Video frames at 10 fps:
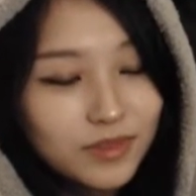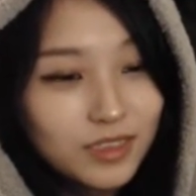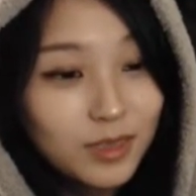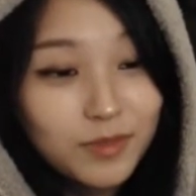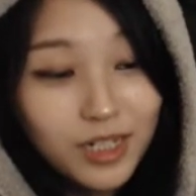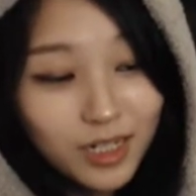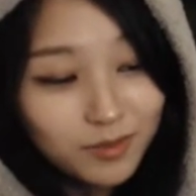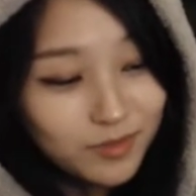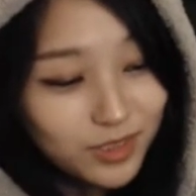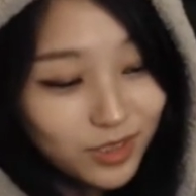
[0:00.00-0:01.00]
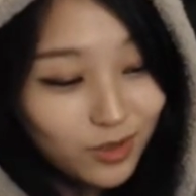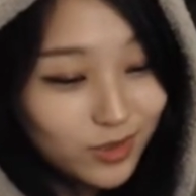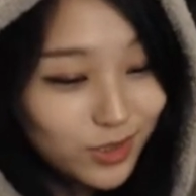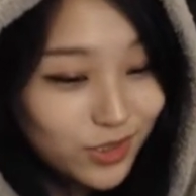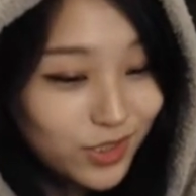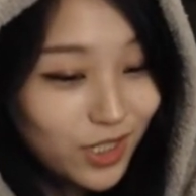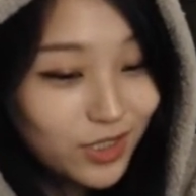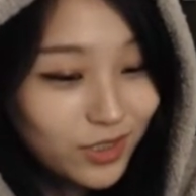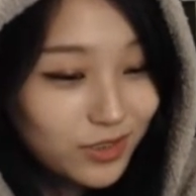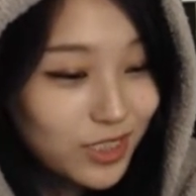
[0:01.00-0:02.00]
Sometimes, you know, it's just
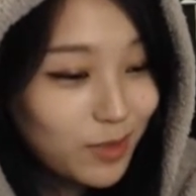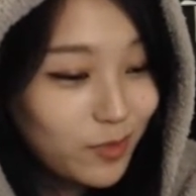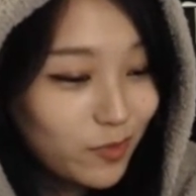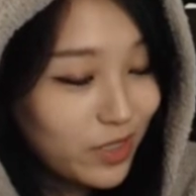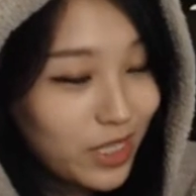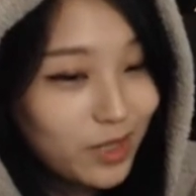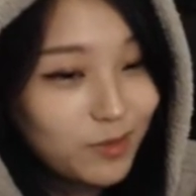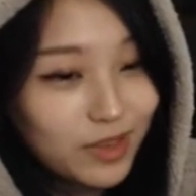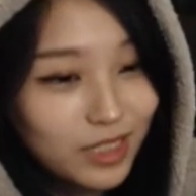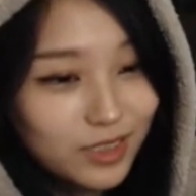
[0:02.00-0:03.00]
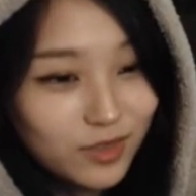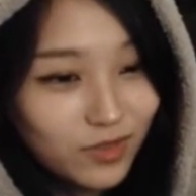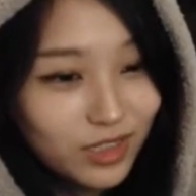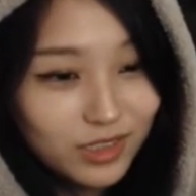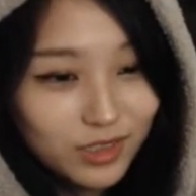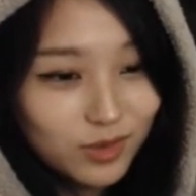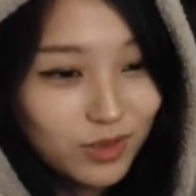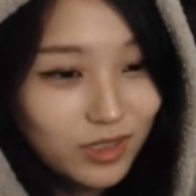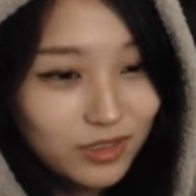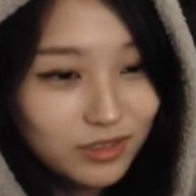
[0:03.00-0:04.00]
not your type of game, and that's fine as
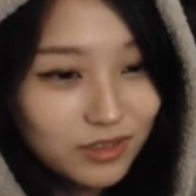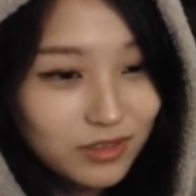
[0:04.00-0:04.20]
well.